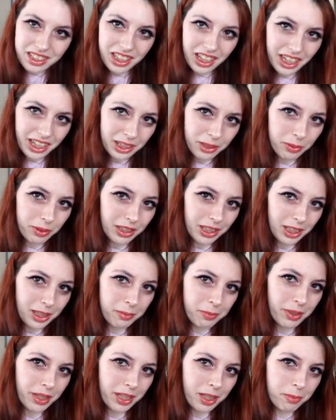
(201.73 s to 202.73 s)
awkwardly
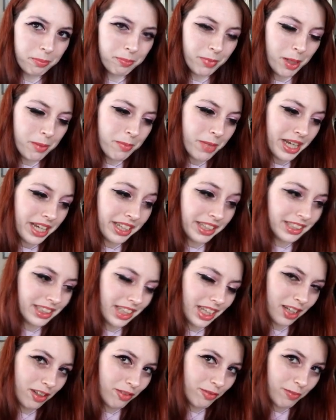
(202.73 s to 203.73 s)
pin up my bangs
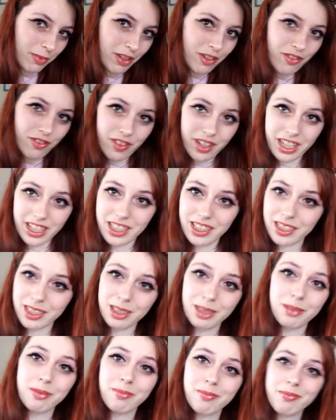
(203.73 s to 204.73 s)
out of my
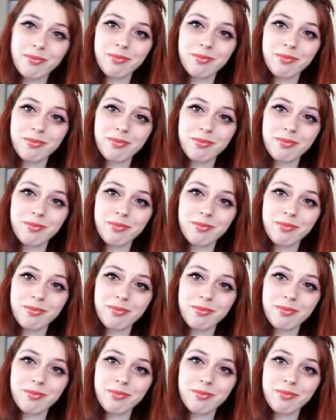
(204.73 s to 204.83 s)
face